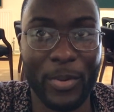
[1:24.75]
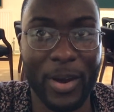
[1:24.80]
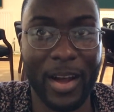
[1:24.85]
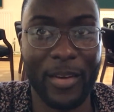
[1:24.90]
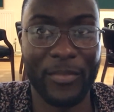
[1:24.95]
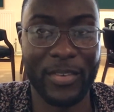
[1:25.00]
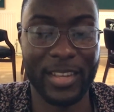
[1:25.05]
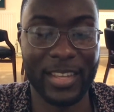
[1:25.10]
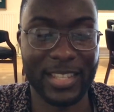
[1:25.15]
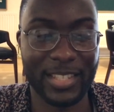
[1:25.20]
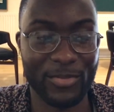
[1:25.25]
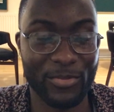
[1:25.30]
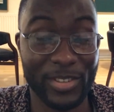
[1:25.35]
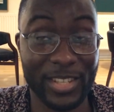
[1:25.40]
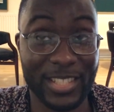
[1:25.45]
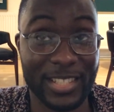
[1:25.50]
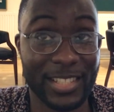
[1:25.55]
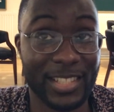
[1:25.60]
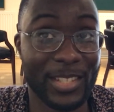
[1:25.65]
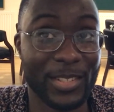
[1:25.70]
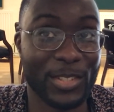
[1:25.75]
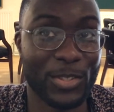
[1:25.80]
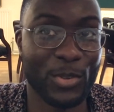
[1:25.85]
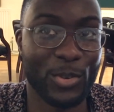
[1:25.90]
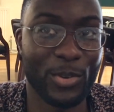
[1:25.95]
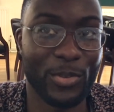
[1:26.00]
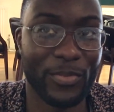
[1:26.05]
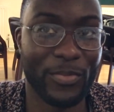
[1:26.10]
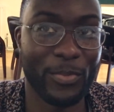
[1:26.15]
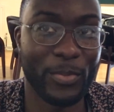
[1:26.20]
But I think it's recently
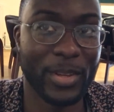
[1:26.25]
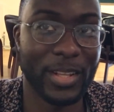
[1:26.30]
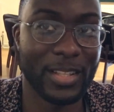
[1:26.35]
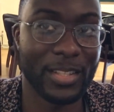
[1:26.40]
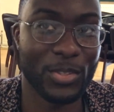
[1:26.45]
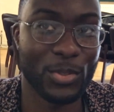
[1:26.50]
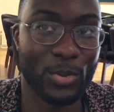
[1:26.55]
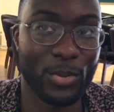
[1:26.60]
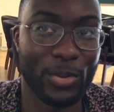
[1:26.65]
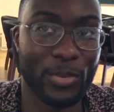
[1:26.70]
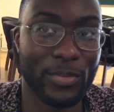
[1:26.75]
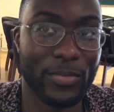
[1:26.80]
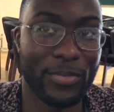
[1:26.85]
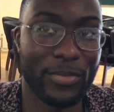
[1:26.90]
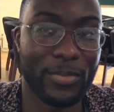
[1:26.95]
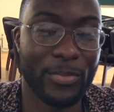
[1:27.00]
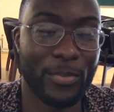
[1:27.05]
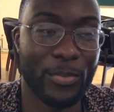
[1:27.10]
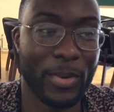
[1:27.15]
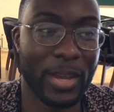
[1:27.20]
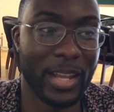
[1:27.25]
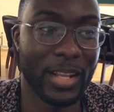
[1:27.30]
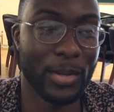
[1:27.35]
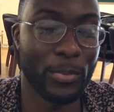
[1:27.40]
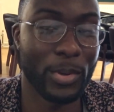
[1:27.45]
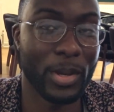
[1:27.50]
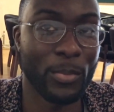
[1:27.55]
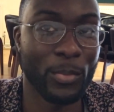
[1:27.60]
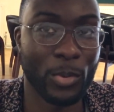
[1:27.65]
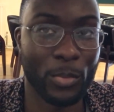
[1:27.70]
sort of been sort of made
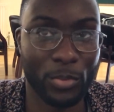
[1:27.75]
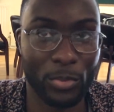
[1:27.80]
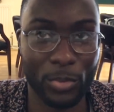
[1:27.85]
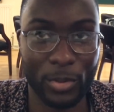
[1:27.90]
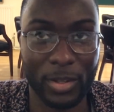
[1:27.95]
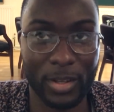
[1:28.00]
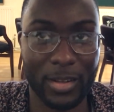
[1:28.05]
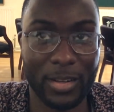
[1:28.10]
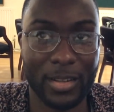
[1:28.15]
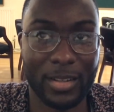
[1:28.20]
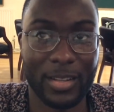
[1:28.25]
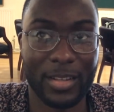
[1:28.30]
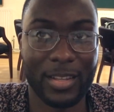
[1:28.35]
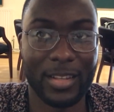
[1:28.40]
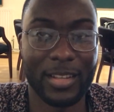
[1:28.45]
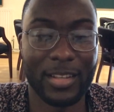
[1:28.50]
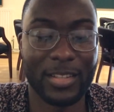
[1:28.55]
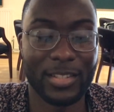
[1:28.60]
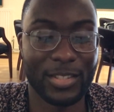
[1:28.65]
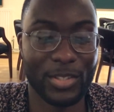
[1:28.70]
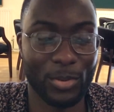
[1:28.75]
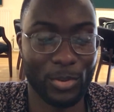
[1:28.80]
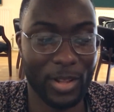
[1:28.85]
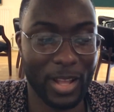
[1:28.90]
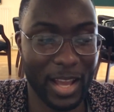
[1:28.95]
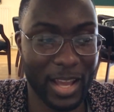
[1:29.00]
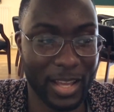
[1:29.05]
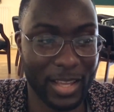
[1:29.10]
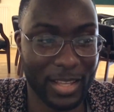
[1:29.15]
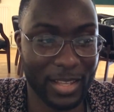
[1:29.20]
a bit more broader. So
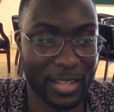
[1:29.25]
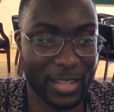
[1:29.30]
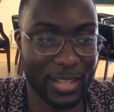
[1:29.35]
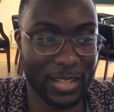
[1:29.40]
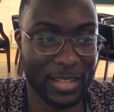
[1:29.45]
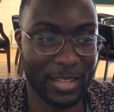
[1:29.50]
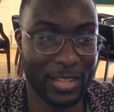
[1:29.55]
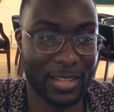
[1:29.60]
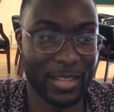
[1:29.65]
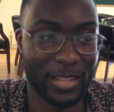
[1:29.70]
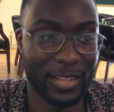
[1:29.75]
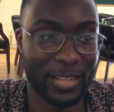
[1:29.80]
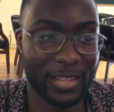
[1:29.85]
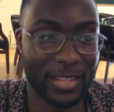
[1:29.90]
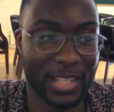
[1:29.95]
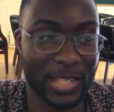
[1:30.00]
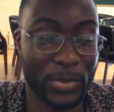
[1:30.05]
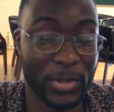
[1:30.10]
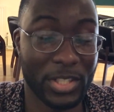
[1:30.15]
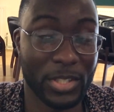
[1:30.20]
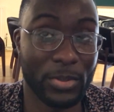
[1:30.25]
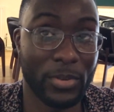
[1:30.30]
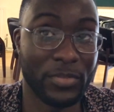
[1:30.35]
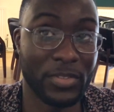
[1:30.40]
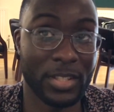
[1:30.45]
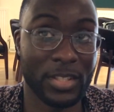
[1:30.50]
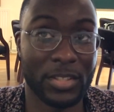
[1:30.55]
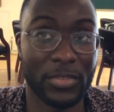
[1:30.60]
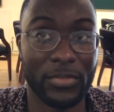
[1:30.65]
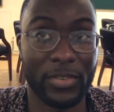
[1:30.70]
like, especially
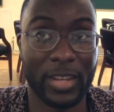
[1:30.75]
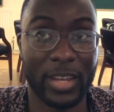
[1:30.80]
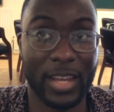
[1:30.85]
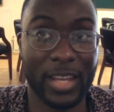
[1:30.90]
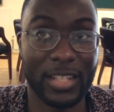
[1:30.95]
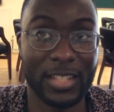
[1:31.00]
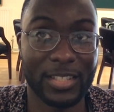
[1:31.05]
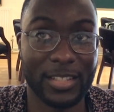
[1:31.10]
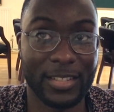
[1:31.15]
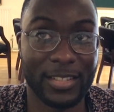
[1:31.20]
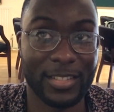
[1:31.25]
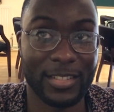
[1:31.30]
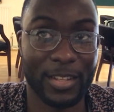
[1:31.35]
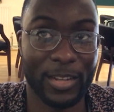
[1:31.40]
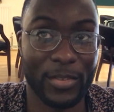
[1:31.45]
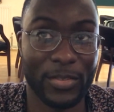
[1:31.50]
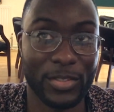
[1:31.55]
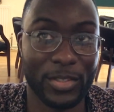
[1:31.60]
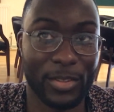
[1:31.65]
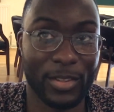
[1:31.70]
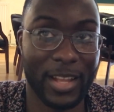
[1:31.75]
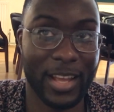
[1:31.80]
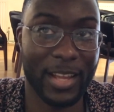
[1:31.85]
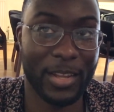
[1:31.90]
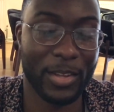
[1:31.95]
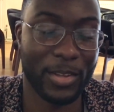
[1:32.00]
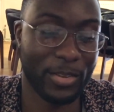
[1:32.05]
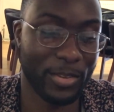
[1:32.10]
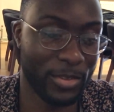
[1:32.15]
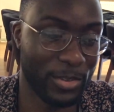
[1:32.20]
with gentrification and stuff. So
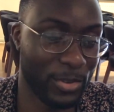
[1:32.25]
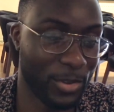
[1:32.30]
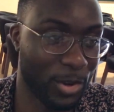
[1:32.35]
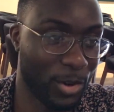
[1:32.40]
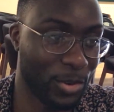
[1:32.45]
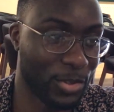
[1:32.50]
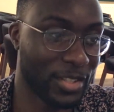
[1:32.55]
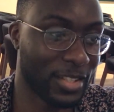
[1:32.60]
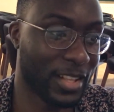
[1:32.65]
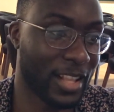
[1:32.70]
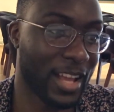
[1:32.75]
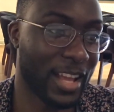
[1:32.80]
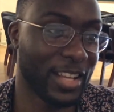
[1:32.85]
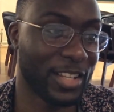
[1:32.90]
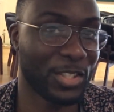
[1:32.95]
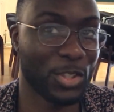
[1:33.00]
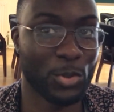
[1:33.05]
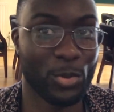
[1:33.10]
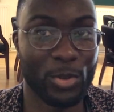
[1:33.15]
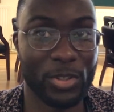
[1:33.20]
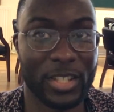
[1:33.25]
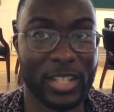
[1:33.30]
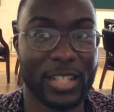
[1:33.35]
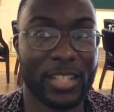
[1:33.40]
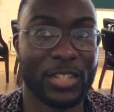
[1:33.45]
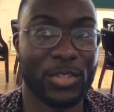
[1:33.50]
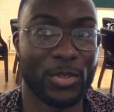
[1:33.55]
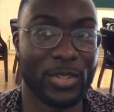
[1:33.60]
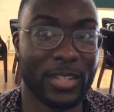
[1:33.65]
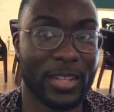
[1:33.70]
like, you go to like
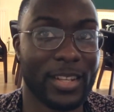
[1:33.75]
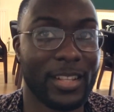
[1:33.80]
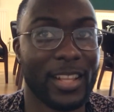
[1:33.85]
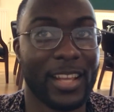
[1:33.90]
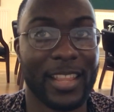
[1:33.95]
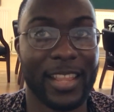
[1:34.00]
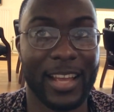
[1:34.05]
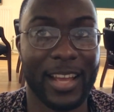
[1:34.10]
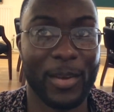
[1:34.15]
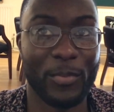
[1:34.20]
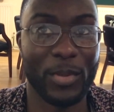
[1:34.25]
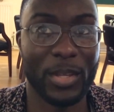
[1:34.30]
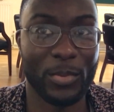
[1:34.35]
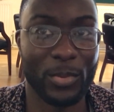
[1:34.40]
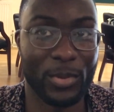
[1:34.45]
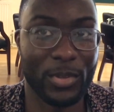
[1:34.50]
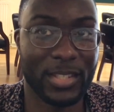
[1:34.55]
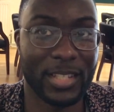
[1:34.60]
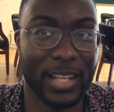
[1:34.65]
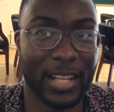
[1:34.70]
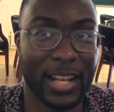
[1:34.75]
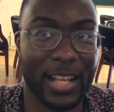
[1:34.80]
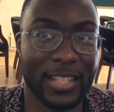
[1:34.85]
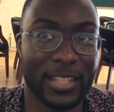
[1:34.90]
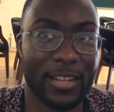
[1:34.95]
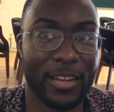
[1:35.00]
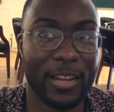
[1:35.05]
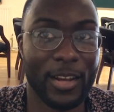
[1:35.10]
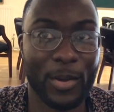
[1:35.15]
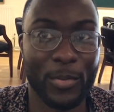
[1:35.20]
Shoreditch or something like that, people will say
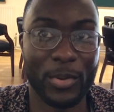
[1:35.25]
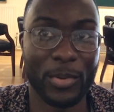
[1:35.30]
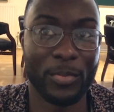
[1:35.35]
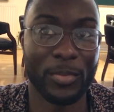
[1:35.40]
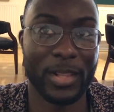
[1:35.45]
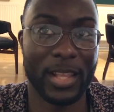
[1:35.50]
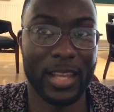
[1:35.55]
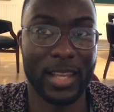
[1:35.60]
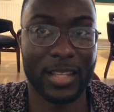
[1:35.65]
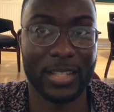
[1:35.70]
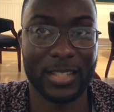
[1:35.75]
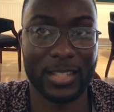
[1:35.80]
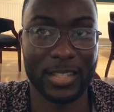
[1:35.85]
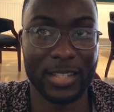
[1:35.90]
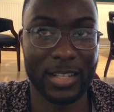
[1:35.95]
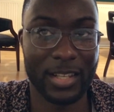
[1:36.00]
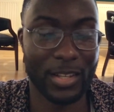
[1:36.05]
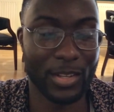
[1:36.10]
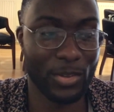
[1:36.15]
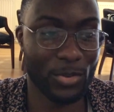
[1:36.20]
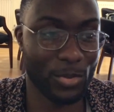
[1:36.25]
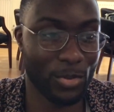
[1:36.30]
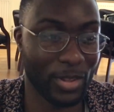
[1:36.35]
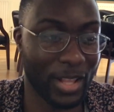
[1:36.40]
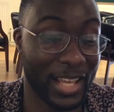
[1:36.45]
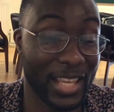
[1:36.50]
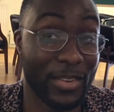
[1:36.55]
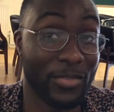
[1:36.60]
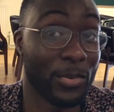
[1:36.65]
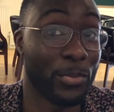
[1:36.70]
that's an urban place. Or
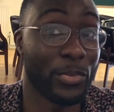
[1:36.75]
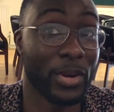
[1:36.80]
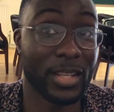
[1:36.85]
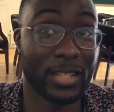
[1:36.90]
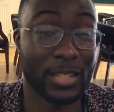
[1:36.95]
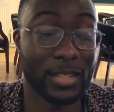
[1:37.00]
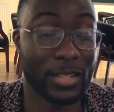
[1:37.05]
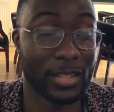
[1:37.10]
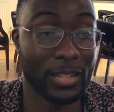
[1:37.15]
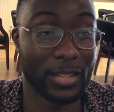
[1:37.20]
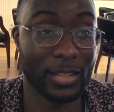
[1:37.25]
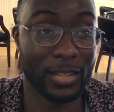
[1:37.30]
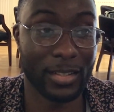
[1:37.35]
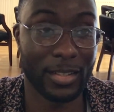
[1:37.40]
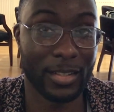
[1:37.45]
like even Brixton.